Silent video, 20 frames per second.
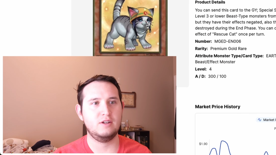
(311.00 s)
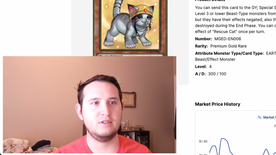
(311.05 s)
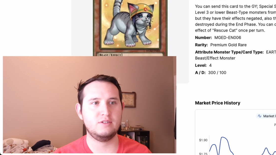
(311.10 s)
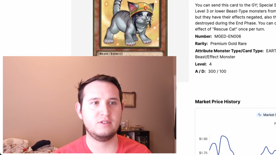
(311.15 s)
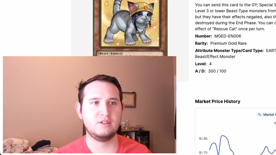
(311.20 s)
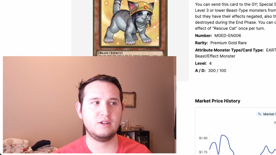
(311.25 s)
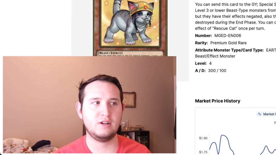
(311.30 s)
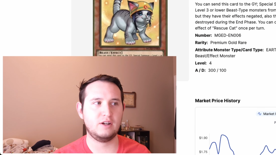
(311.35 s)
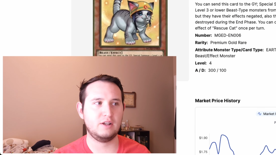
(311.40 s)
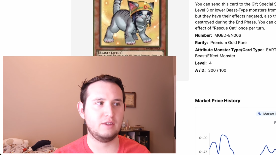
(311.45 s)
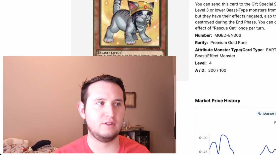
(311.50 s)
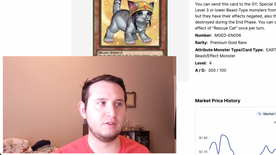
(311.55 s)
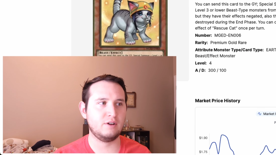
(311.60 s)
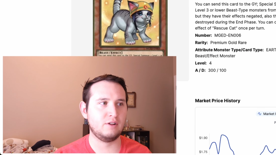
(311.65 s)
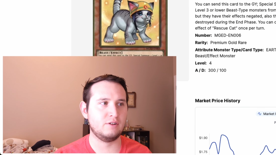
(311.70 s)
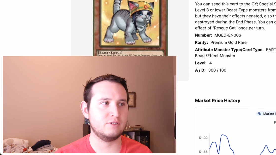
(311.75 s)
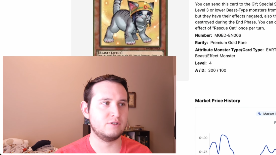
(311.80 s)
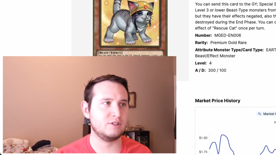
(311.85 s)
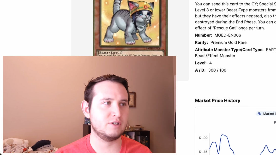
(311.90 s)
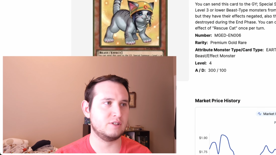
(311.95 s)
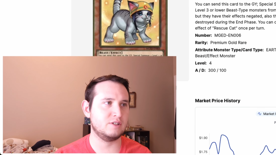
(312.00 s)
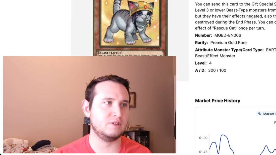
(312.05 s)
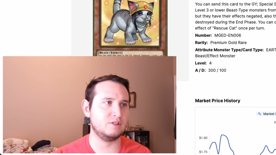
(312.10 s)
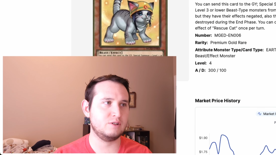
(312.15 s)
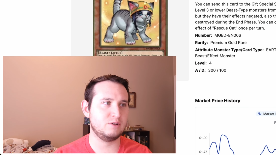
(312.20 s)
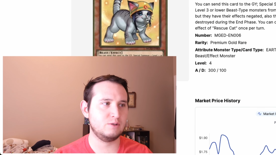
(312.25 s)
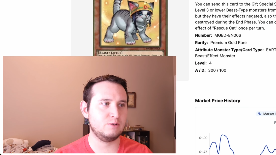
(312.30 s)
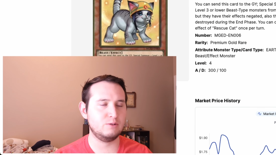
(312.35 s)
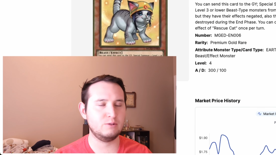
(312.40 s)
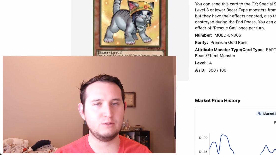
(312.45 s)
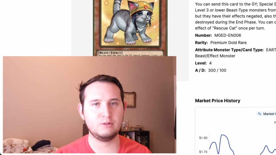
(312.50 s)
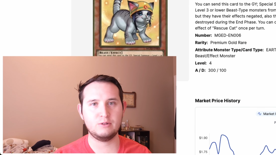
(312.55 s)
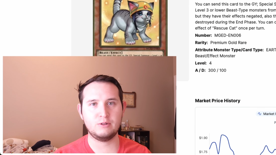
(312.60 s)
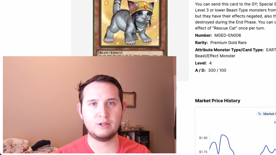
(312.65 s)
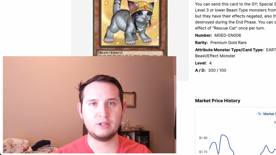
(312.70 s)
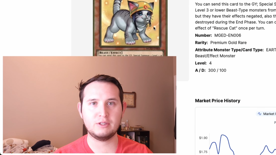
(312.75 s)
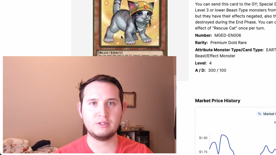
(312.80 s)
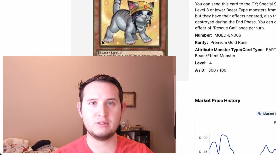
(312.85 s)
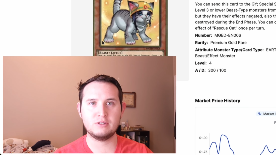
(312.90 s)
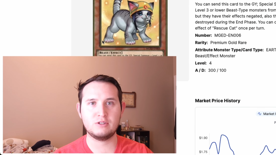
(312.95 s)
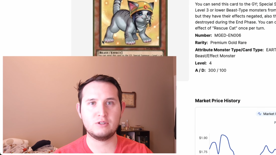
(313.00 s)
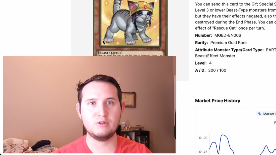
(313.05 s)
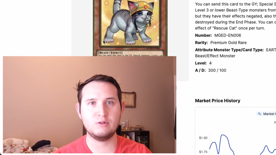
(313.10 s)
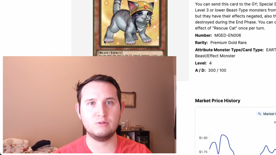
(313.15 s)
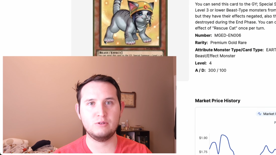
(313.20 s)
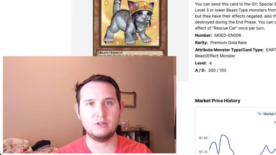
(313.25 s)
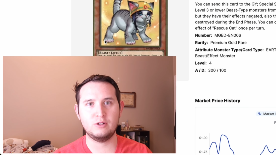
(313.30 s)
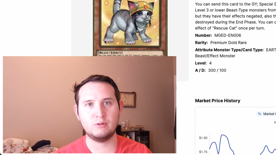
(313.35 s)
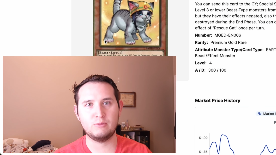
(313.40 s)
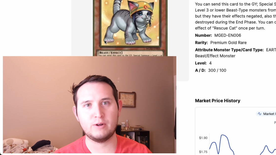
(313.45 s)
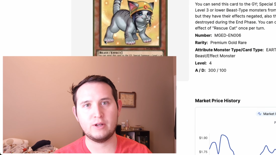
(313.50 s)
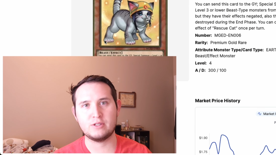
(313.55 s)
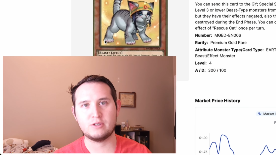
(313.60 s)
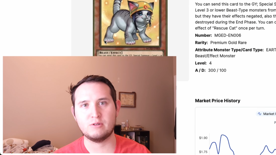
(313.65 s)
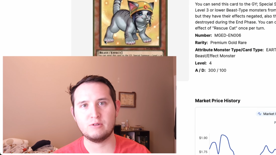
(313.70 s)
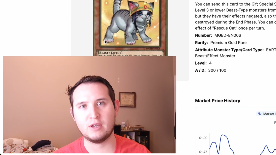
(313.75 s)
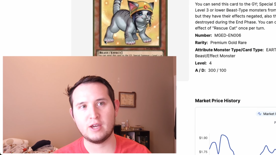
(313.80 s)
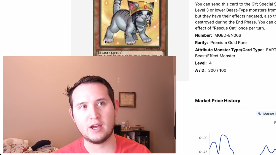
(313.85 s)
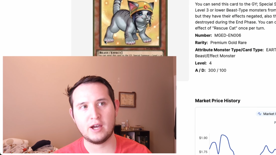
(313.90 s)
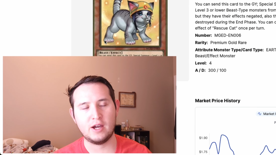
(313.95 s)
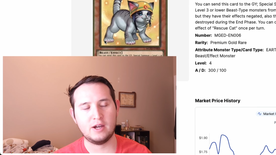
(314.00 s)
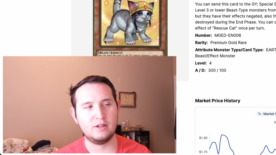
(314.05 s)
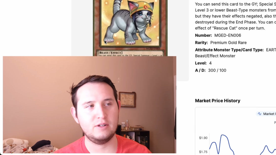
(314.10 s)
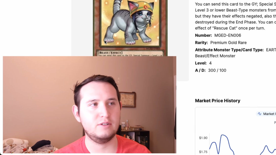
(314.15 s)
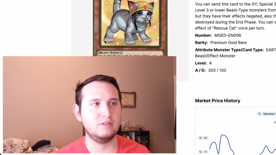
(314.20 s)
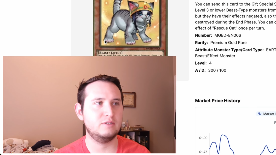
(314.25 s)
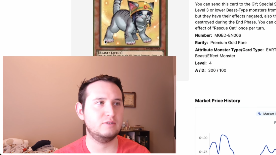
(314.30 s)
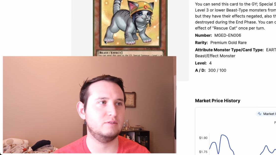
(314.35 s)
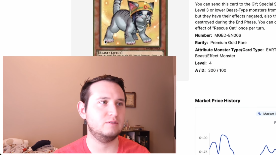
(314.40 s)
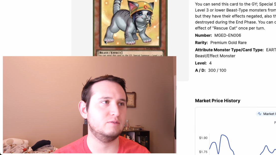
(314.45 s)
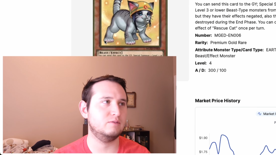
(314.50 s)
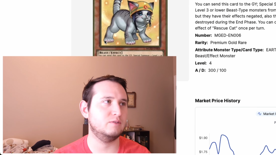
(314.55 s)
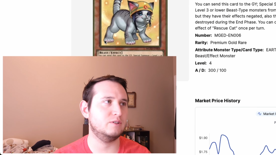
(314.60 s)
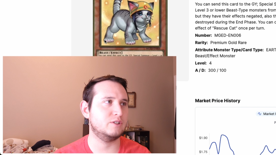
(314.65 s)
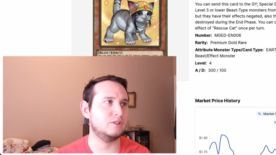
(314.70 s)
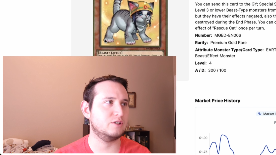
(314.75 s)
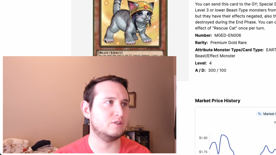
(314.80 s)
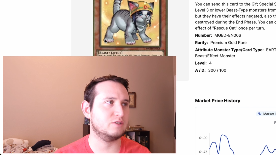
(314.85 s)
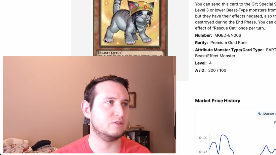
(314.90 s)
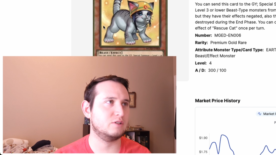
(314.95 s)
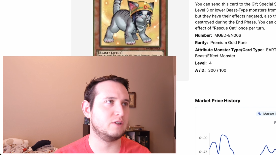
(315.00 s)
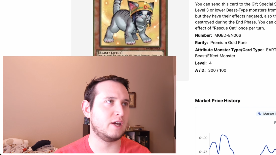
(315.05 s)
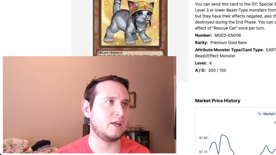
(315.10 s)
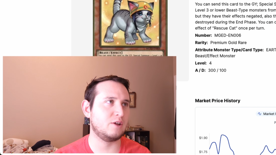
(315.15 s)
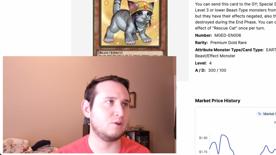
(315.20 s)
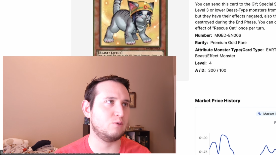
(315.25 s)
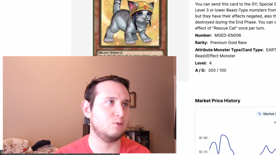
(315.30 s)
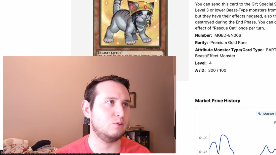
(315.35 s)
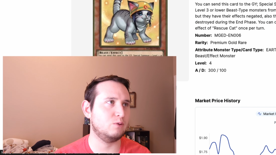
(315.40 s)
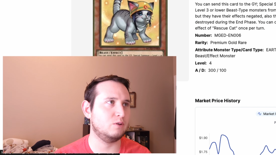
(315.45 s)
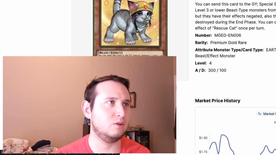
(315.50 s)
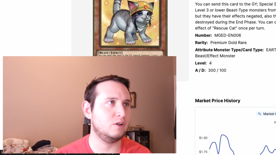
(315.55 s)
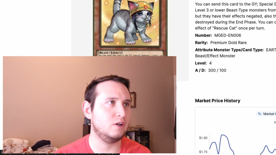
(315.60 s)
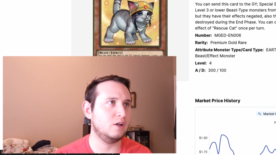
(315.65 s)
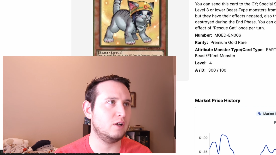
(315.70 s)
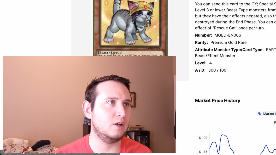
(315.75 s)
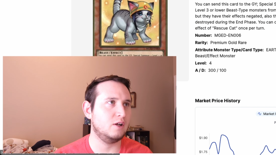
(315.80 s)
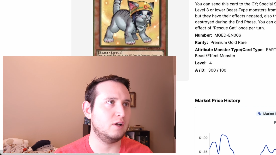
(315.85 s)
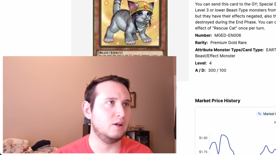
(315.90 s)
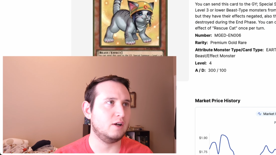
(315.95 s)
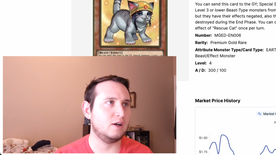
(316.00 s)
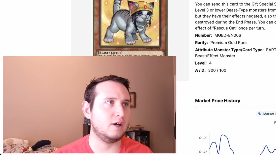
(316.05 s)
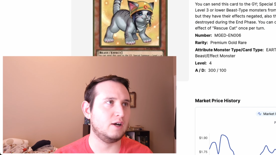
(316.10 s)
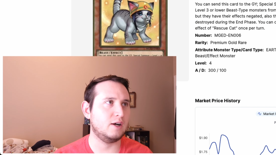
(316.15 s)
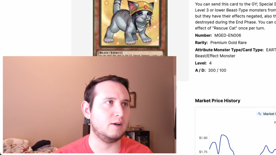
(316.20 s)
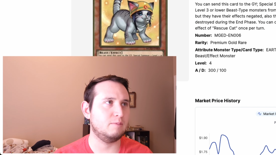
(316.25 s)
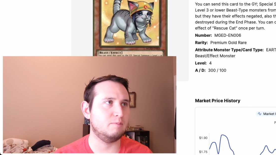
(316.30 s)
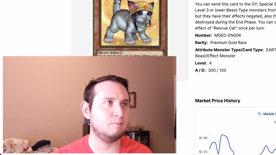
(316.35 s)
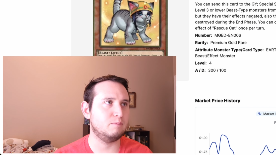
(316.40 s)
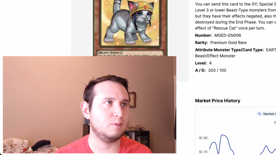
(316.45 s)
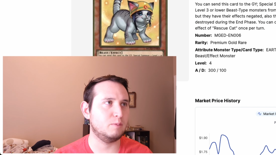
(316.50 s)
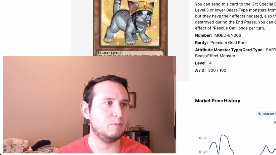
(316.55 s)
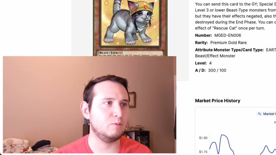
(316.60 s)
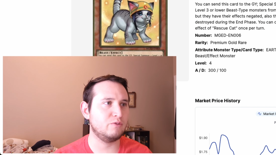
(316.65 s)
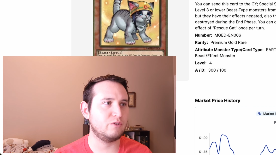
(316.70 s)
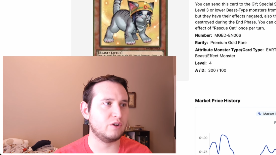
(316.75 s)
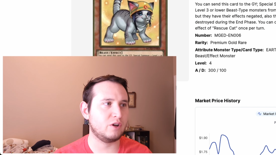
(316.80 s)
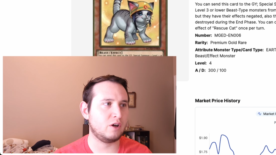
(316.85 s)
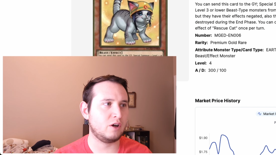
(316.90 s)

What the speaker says: It's sitting at $1.62, you'll get this cute little Rescue Cat, which is kind of cool. But moving